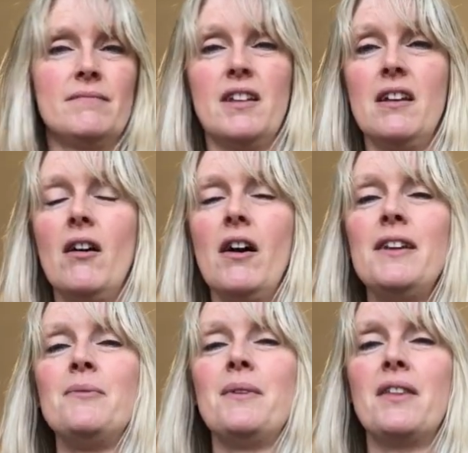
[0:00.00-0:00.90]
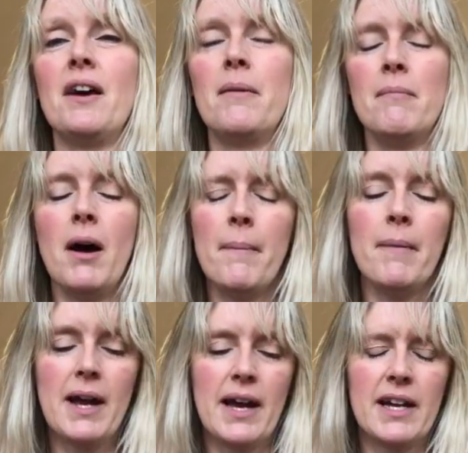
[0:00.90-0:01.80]
the line with her
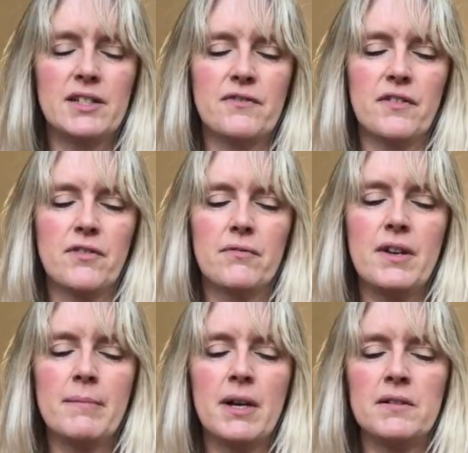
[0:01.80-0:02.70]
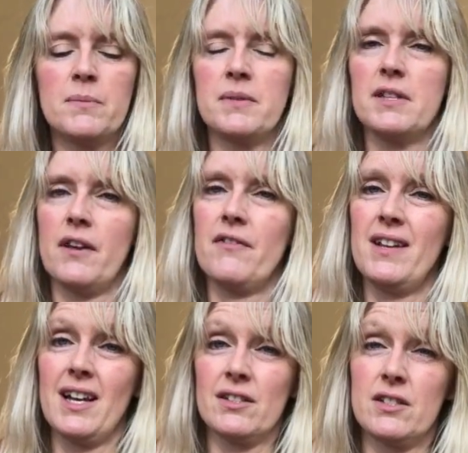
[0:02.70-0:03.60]
mum and for three months Persephone
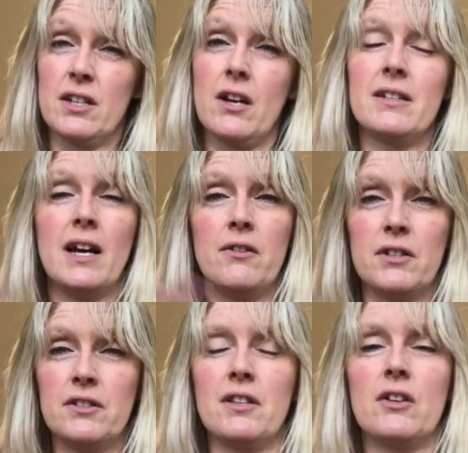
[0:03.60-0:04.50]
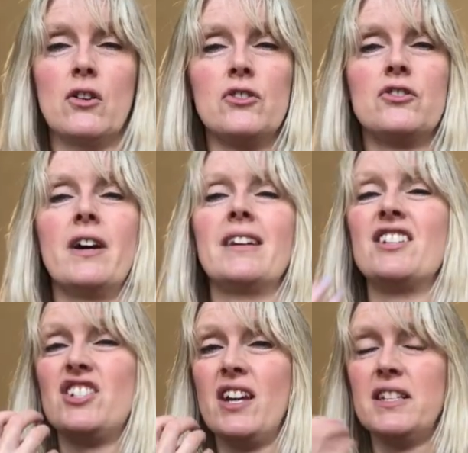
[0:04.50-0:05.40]
has to go down under the contract
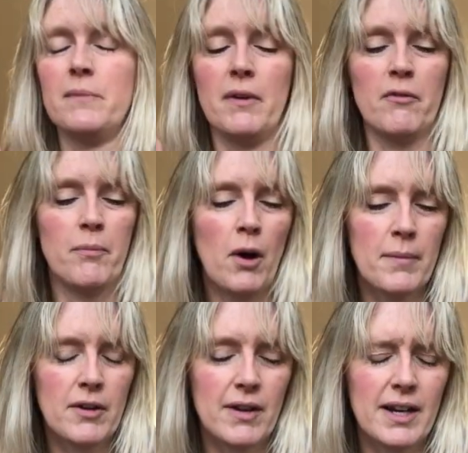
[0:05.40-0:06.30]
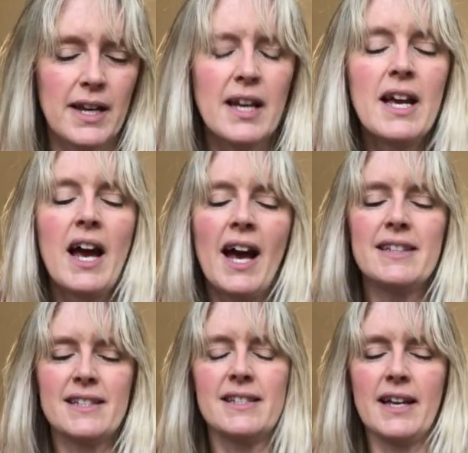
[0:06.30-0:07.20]
because she ate a bit of pomegranate
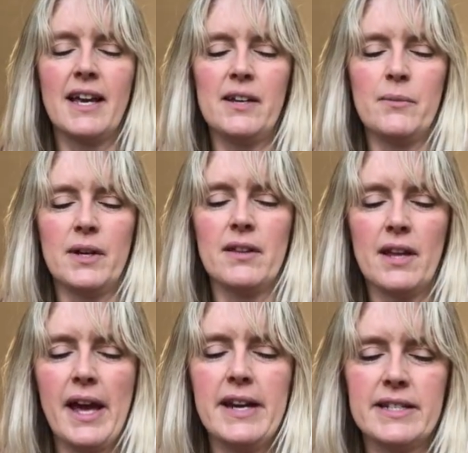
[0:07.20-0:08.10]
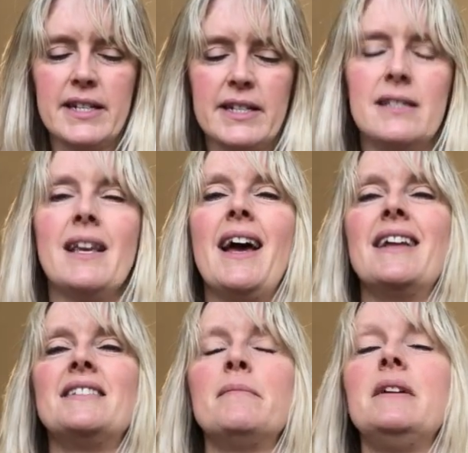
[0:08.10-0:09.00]
and stay with Hades
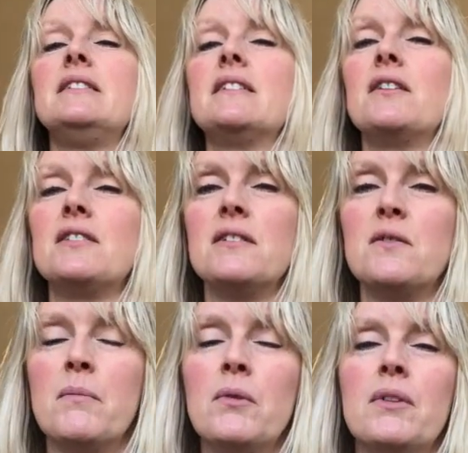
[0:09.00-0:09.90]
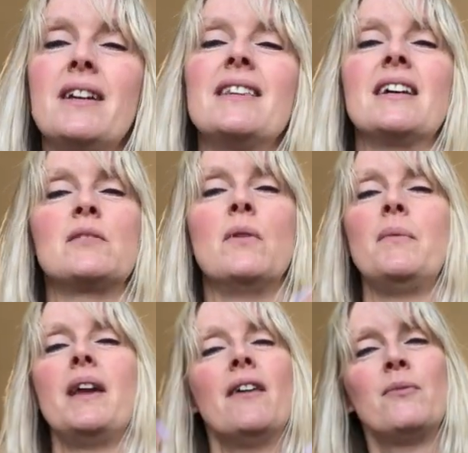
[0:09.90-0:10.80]
and Demeter goes into mourning and that's when
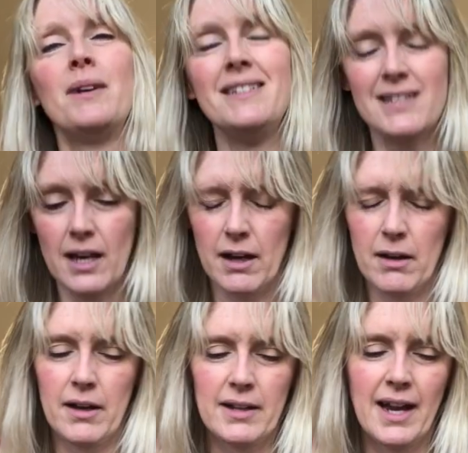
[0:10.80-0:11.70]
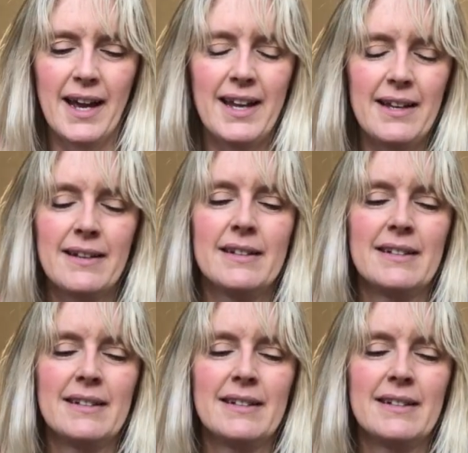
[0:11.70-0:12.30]
we have winter, okay?